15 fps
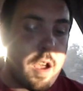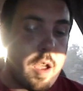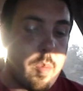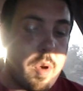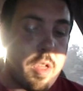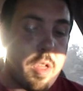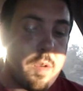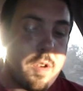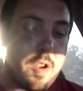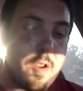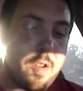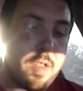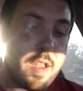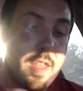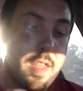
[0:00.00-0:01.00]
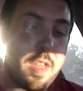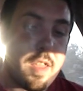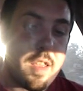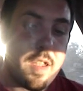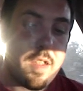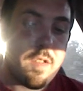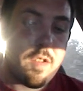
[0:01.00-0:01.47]
I'm also currently
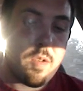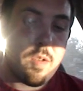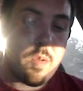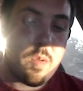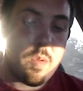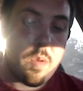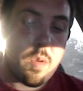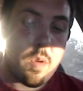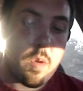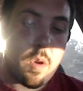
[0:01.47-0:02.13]
listening to